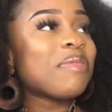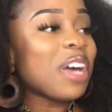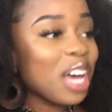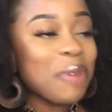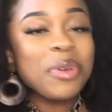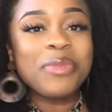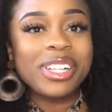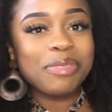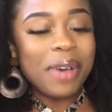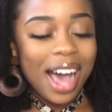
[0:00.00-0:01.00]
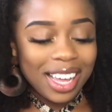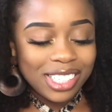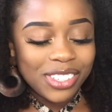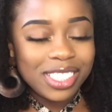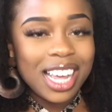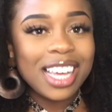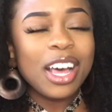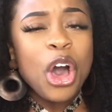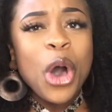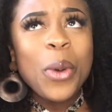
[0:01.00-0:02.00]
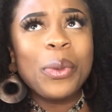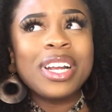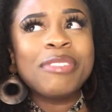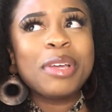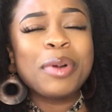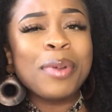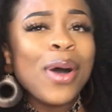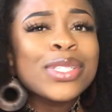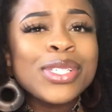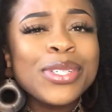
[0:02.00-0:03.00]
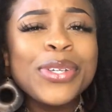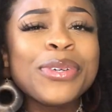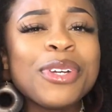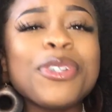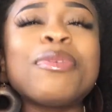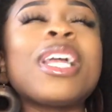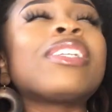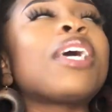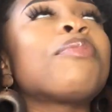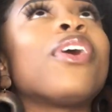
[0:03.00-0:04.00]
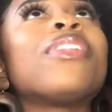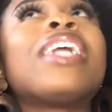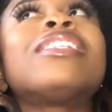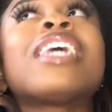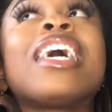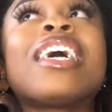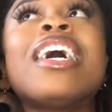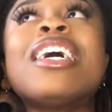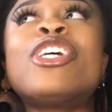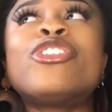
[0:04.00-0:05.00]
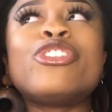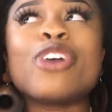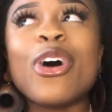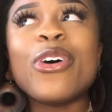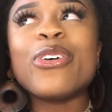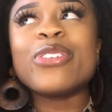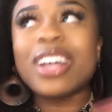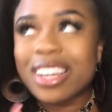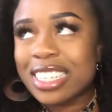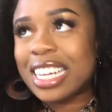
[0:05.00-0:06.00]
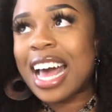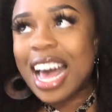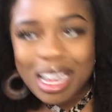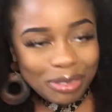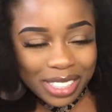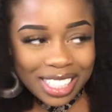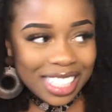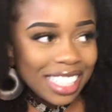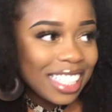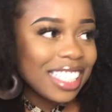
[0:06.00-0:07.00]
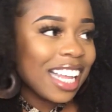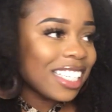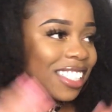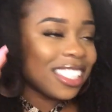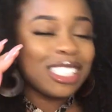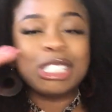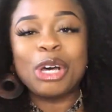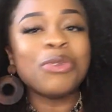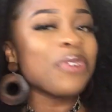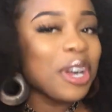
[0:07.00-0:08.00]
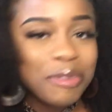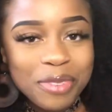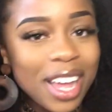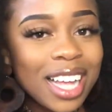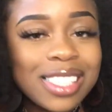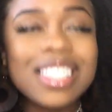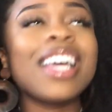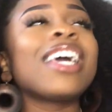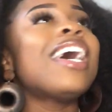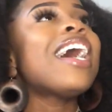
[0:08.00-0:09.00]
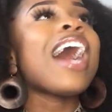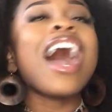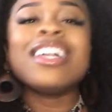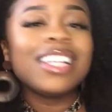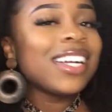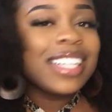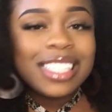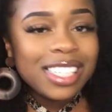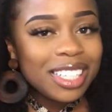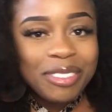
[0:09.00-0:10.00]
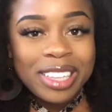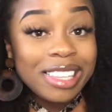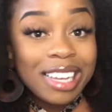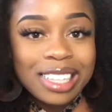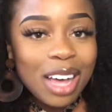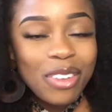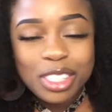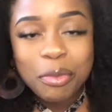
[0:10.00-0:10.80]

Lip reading: a couple months back, and she was like, what if he proposes to you in Aruba? And I was like, bro, that's like so not gonna happen. That's just so far-fetched. Like, I literally didn't even think that was a